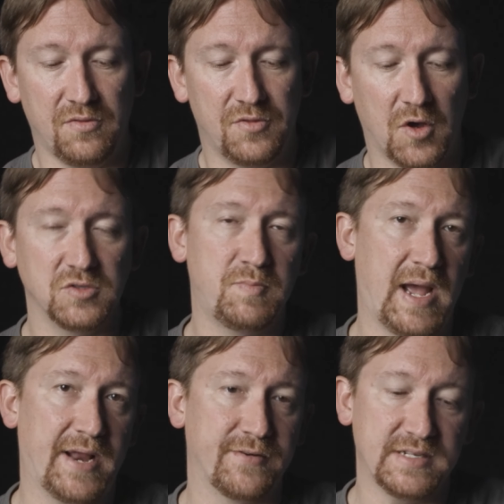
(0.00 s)
those
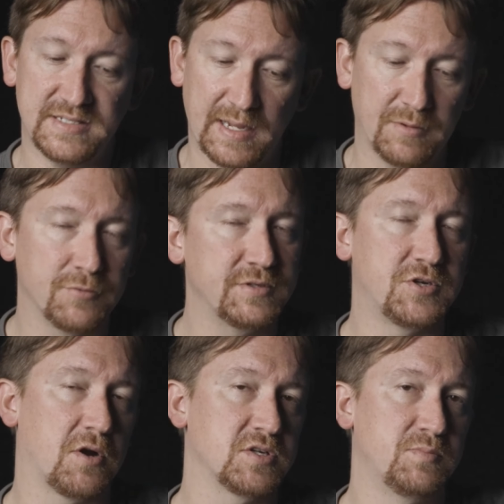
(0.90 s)
batteries, same with
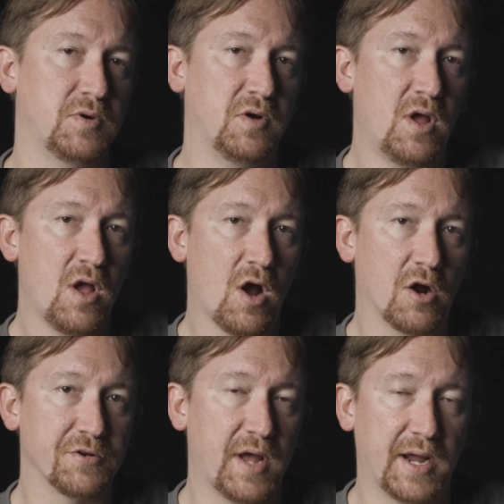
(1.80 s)
rechargeable,
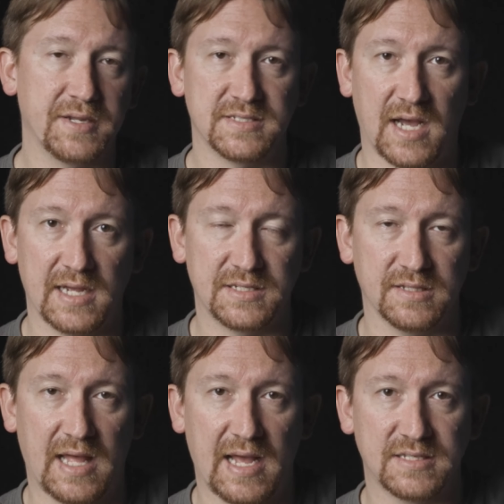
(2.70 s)
are not designed to
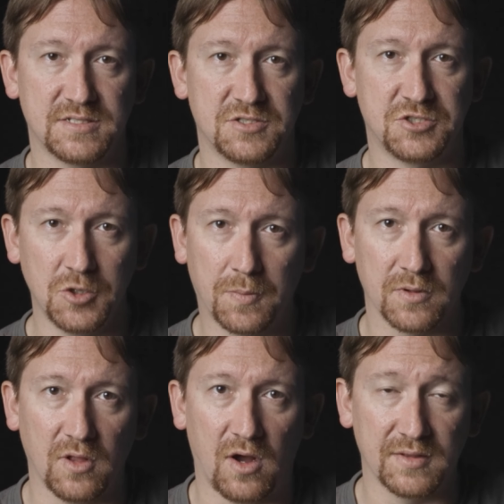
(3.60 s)
last
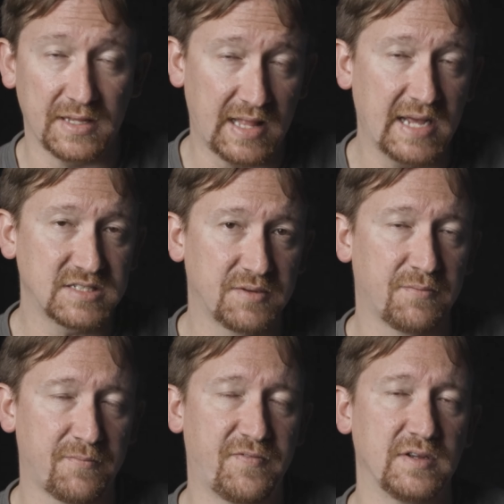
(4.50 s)
super long. They last a
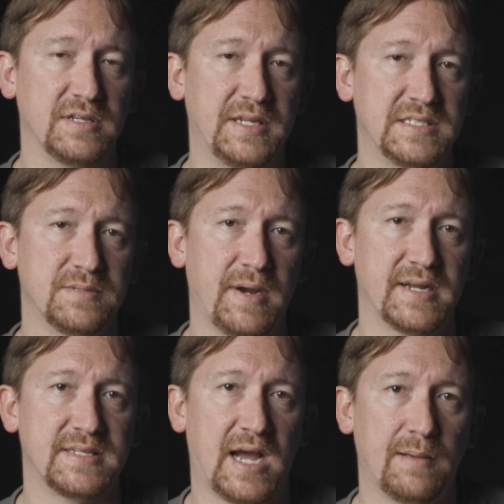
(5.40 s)
fairly decent
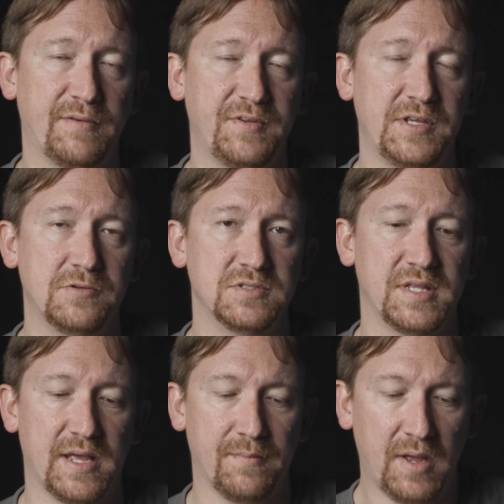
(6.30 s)
amount of time if you use
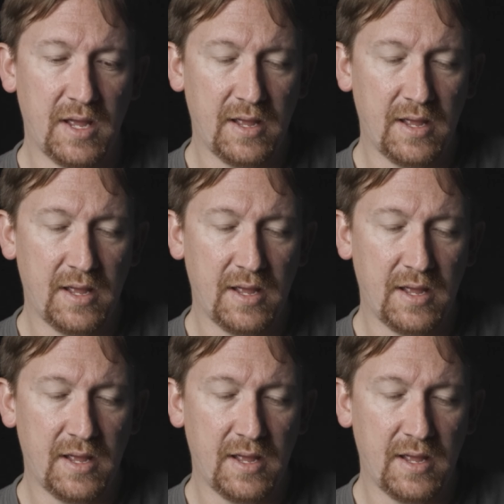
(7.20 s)
them